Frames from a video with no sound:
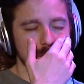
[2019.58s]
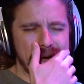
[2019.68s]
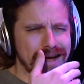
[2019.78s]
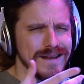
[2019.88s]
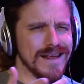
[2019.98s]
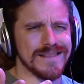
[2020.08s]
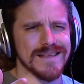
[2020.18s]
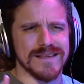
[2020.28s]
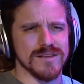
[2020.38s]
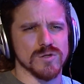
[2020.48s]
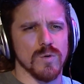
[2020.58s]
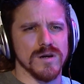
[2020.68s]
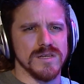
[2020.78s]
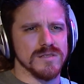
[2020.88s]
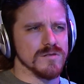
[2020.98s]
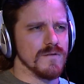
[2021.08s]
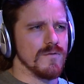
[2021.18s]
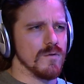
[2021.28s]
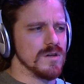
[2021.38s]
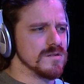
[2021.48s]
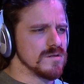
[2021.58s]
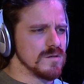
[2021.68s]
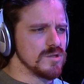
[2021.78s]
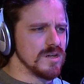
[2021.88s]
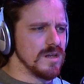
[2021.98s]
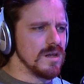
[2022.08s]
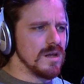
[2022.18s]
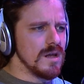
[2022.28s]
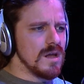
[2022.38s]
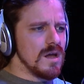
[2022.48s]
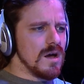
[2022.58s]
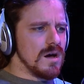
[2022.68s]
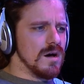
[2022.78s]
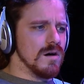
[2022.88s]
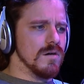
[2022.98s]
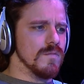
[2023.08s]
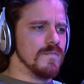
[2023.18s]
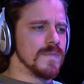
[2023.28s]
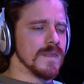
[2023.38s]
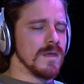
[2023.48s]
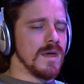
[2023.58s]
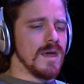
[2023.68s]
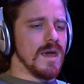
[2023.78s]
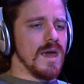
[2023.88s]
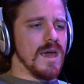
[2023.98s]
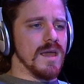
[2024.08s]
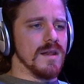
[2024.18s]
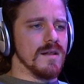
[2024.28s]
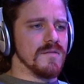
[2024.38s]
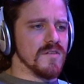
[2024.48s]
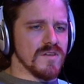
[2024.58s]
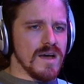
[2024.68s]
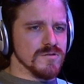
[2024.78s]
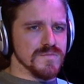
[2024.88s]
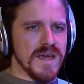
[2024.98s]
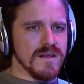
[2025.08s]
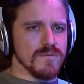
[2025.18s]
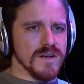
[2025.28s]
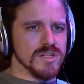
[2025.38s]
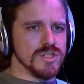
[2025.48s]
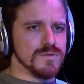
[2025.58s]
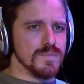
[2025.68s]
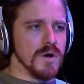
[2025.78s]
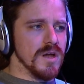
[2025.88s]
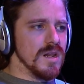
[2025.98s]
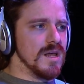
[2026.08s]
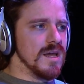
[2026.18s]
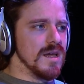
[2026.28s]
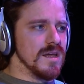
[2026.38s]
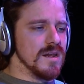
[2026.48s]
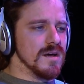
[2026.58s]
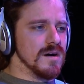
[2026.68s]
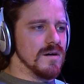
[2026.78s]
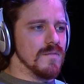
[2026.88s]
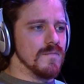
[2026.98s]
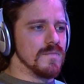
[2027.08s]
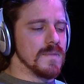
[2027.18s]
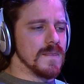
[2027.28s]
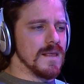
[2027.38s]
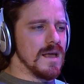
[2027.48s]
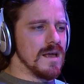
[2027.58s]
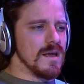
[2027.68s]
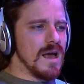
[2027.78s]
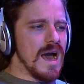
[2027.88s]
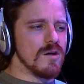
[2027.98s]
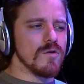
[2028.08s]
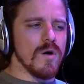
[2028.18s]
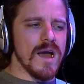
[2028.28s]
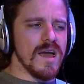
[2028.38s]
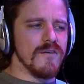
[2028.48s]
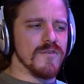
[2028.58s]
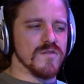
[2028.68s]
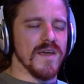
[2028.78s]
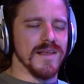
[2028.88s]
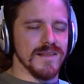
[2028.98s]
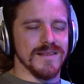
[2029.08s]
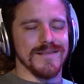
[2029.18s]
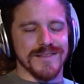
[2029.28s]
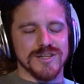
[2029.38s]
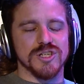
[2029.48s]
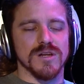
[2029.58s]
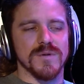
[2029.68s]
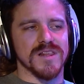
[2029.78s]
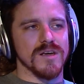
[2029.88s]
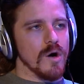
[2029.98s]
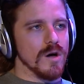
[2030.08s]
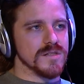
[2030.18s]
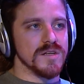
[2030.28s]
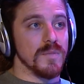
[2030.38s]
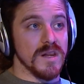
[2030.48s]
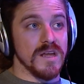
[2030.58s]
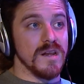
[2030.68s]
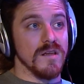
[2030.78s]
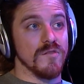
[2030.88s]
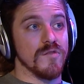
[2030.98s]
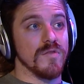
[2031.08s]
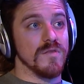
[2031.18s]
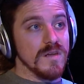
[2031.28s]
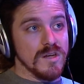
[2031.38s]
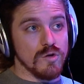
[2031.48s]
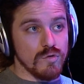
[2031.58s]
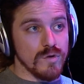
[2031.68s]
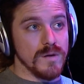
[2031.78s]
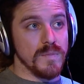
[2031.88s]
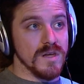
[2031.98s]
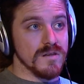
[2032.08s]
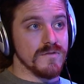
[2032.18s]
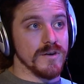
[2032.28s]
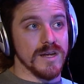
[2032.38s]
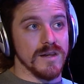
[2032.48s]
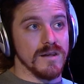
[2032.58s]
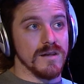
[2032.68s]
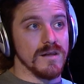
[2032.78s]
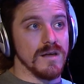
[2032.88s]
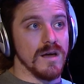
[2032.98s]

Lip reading: Back in I think like the 20s or the 40s or some shit. And this guy was mad rich, but it I don't know if it's legitimately haunted, but it is the creepiest friggin'